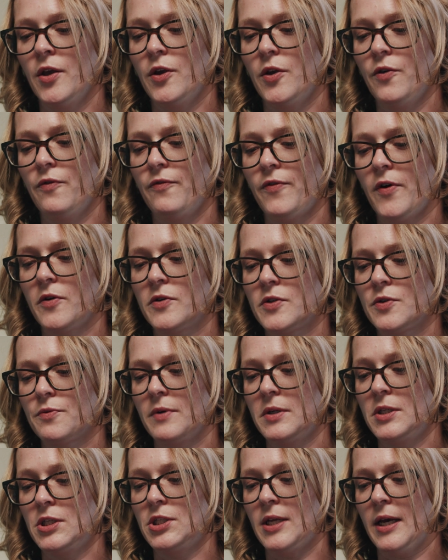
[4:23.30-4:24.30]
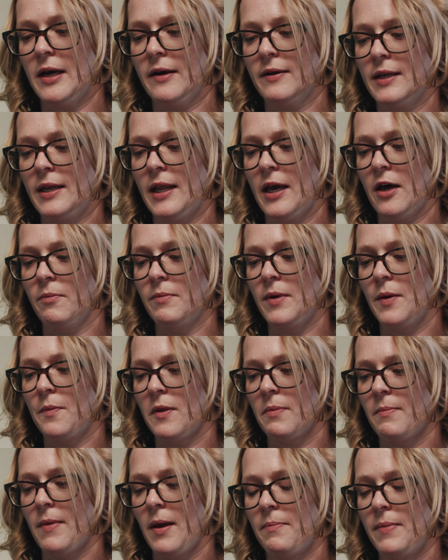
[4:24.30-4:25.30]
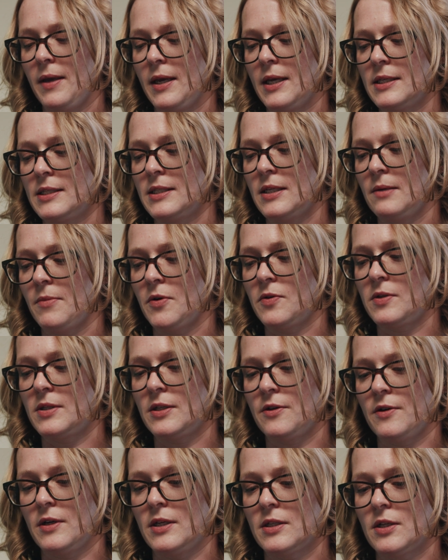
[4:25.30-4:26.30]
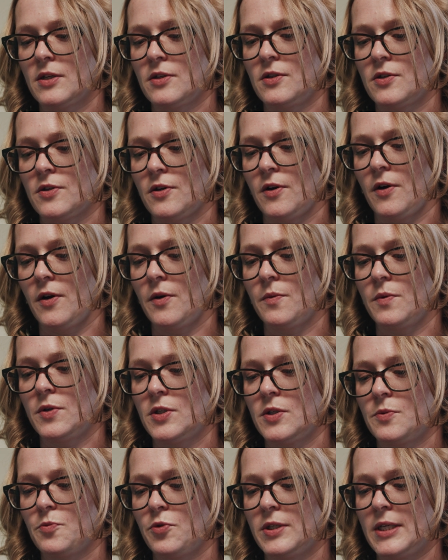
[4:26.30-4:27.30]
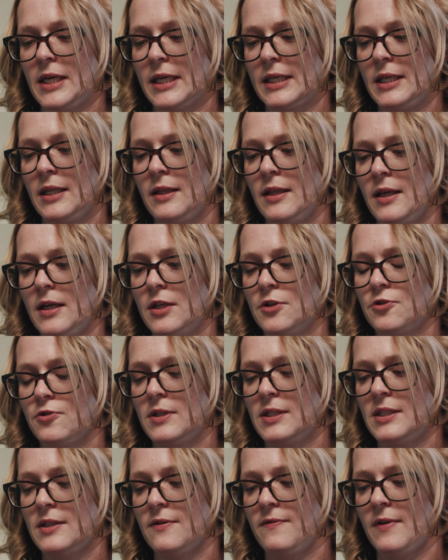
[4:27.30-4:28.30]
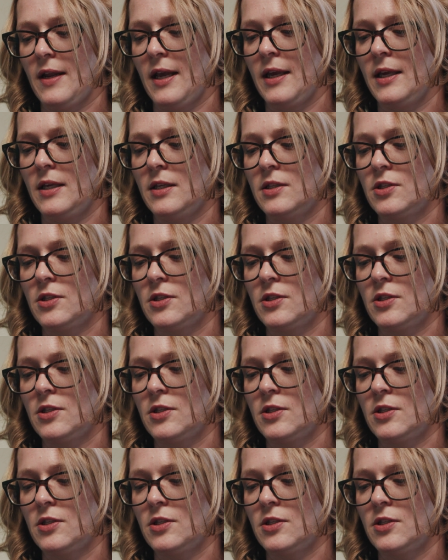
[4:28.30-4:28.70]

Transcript: You folks reached down and helped me with my biggest and most serious concern, which is protecting the interests of Nike's